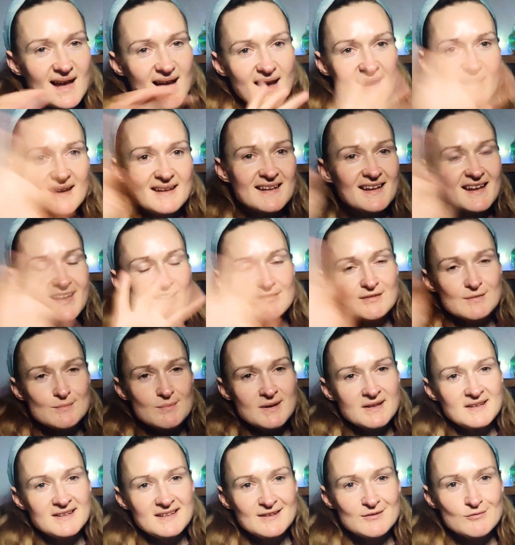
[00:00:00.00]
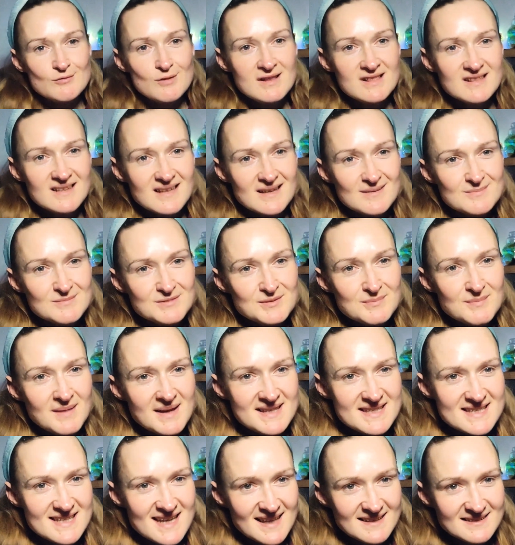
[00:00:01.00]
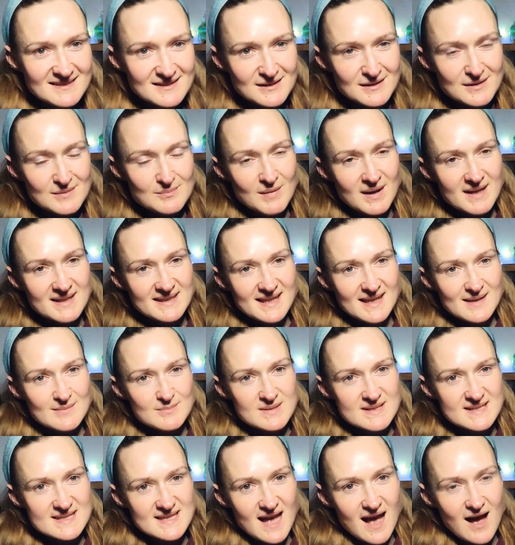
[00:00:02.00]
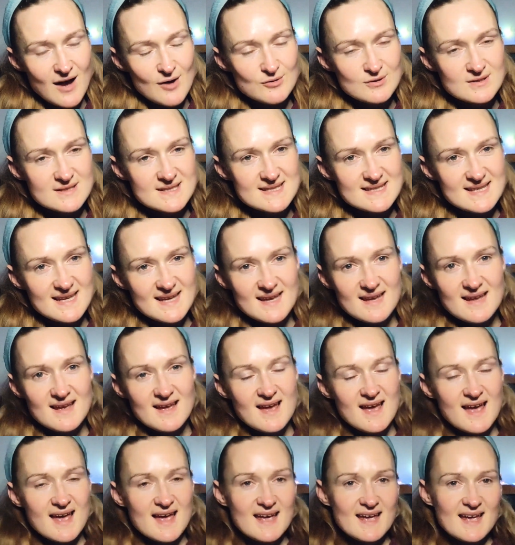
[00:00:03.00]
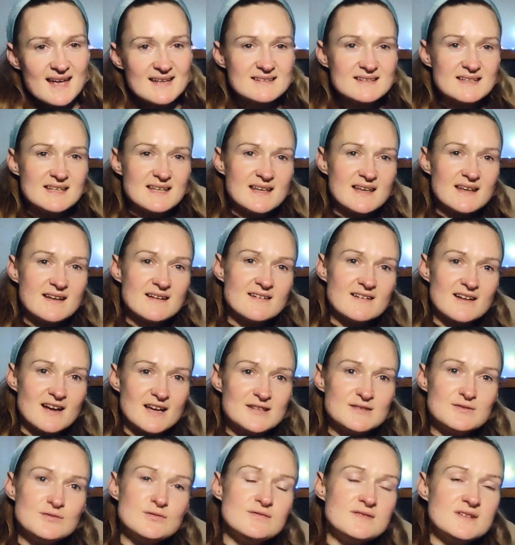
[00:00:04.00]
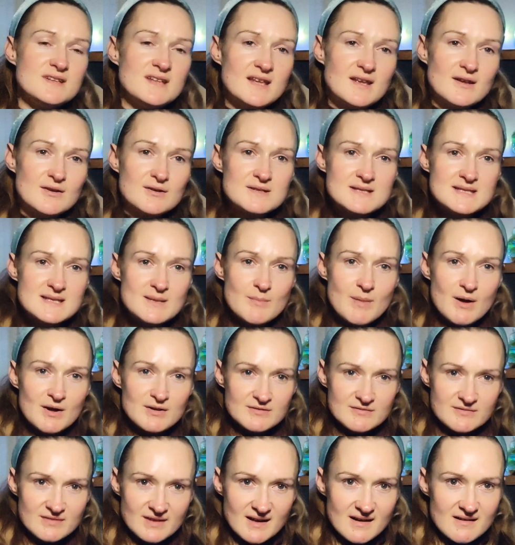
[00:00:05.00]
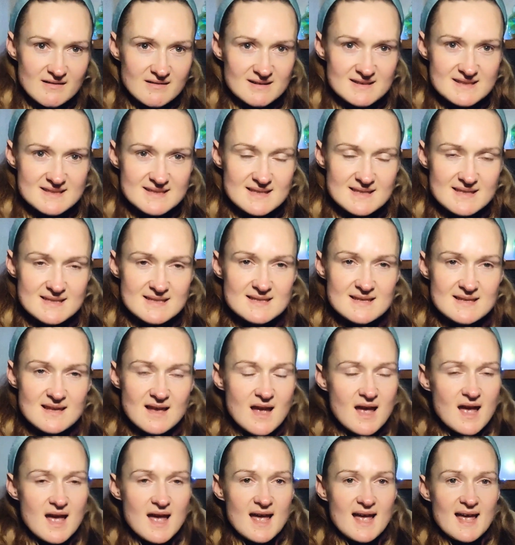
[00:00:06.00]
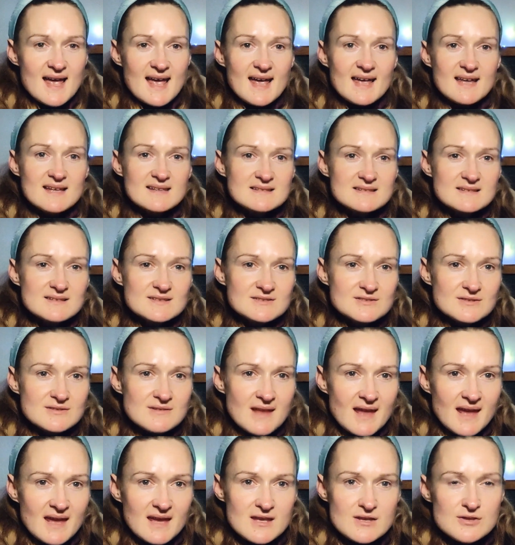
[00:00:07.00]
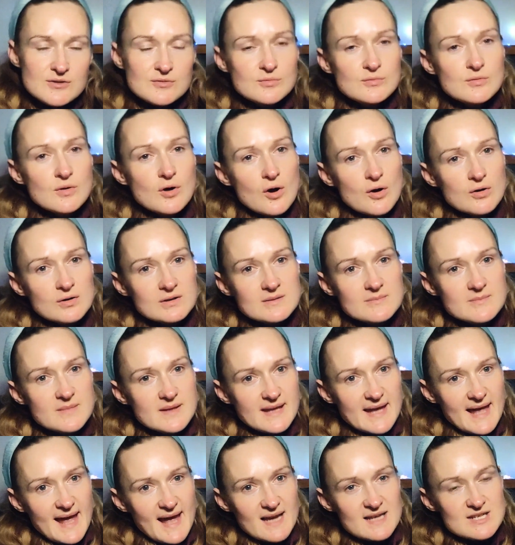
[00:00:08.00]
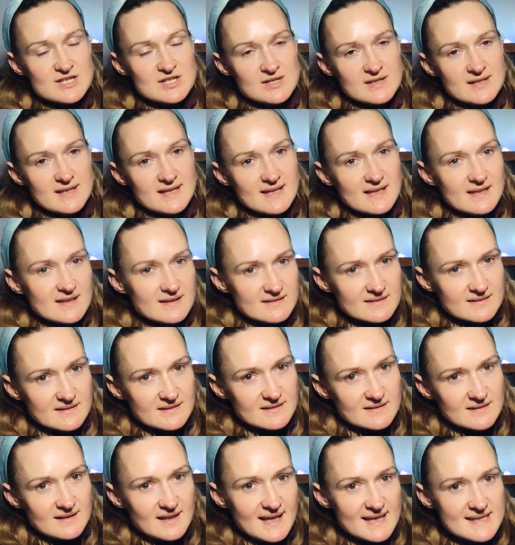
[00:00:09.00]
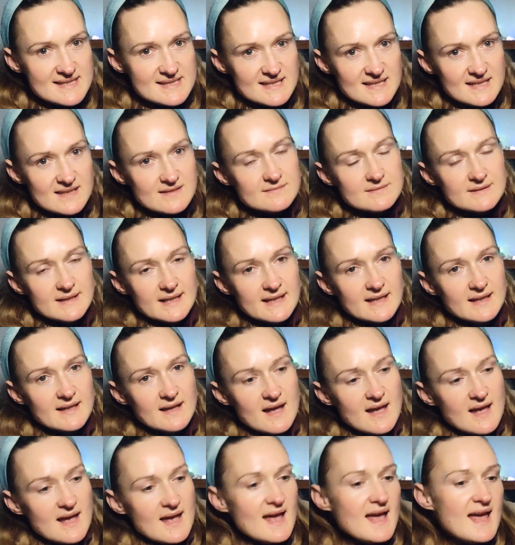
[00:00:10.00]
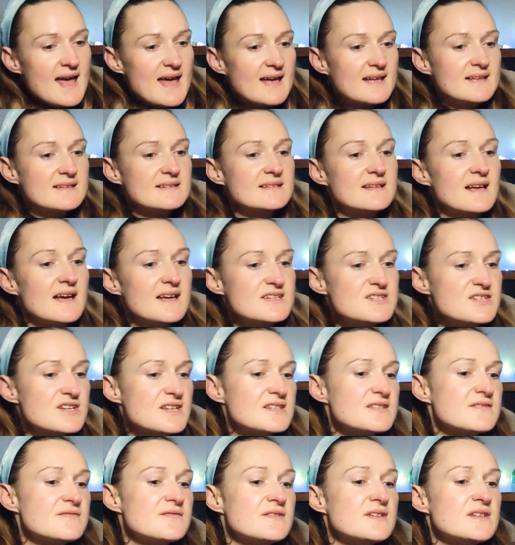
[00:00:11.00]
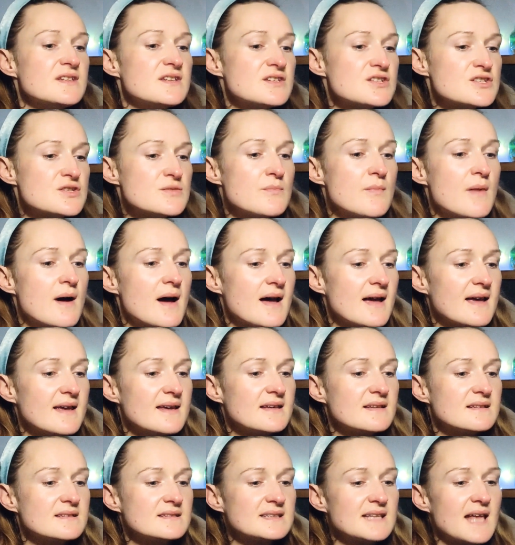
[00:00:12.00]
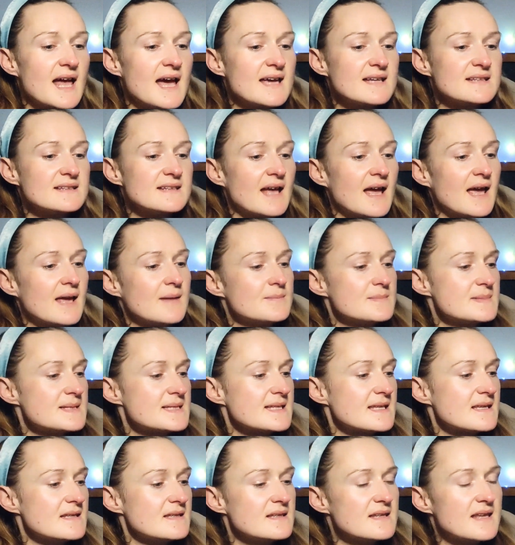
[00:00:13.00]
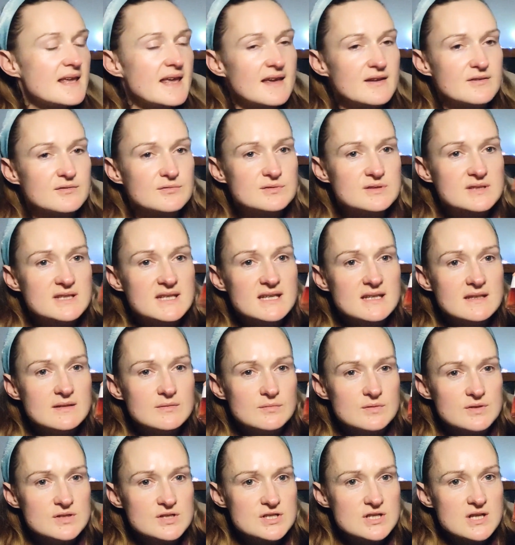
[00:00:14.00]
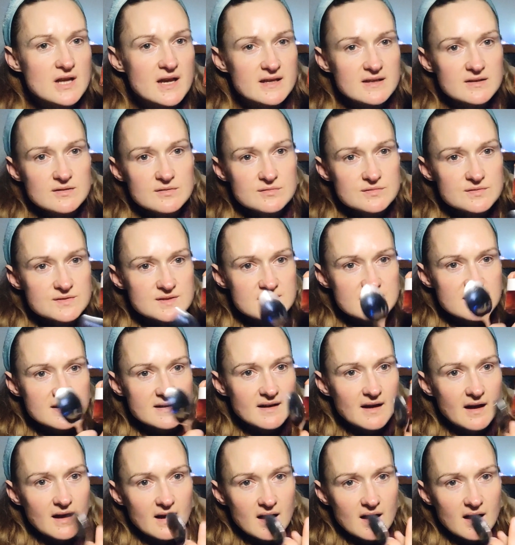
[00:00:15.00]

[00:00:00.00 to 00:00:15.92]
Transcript: Hi everybody, welcome to my channel. My name is Auxe and here I do videos about fragrances. And today you caught me actually in the late evening and I just finished my nighttime skincare routine, which I used